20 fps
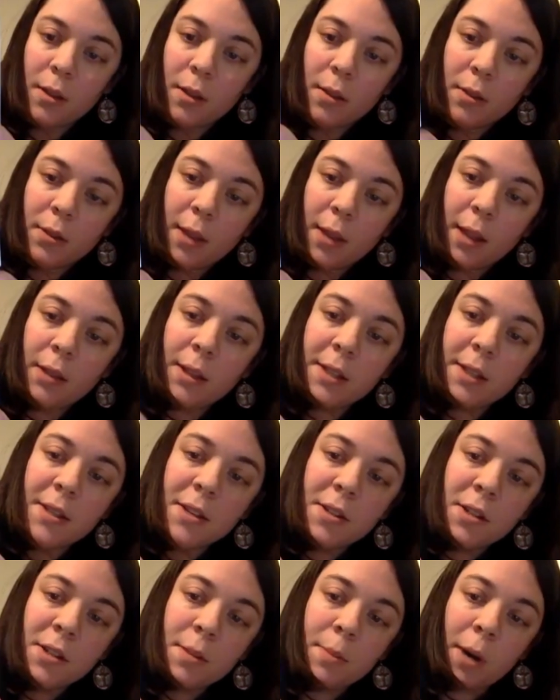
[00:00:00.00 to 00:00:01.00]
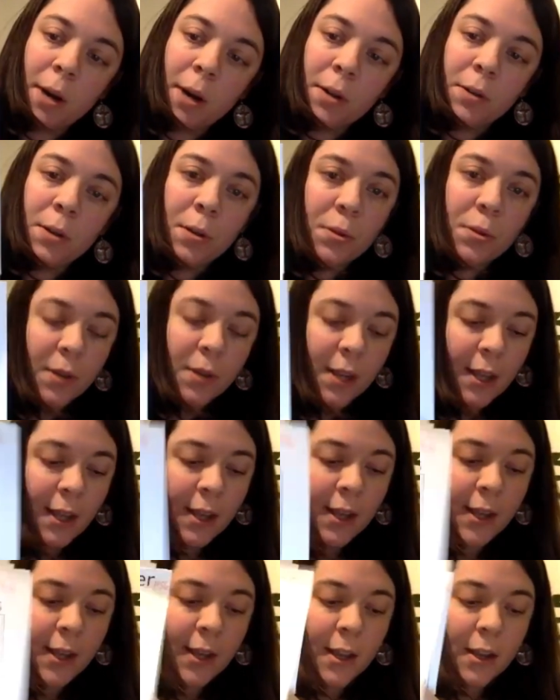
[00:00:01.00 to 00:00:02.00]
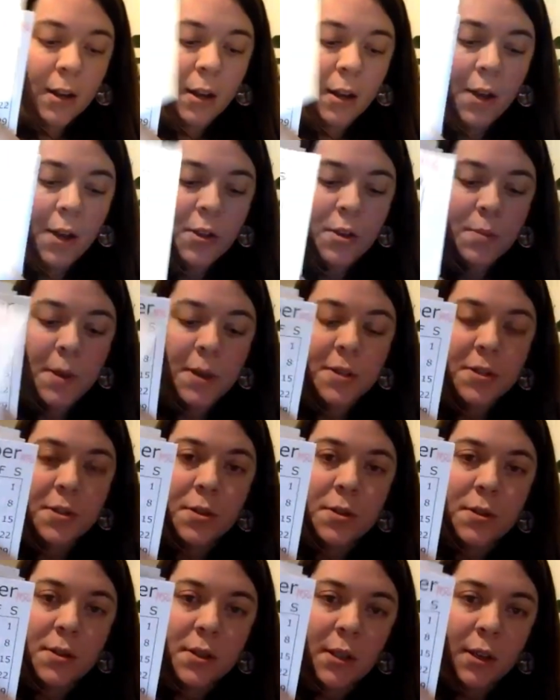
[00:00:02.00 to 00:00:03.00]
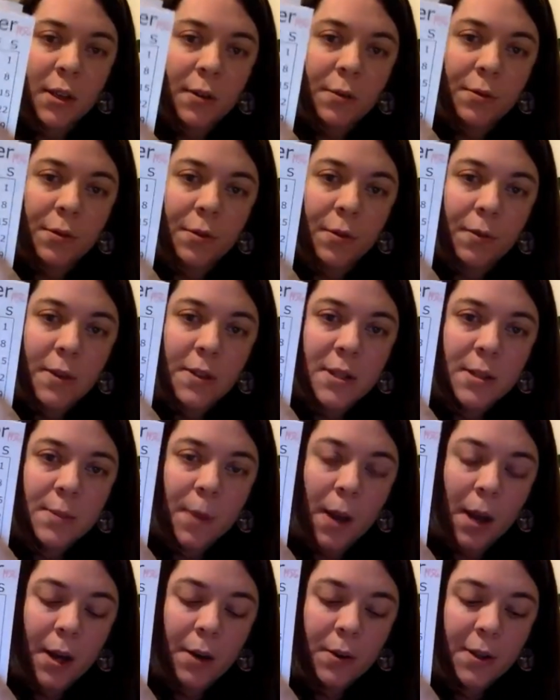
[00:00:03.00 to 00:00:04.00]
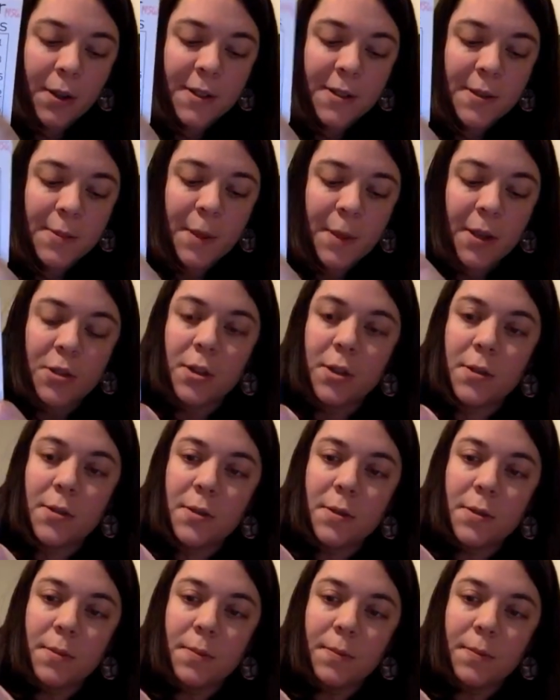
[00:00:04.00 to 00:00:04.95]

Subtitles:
They listened to Martin Luther King and other ministers give inspiring speeches.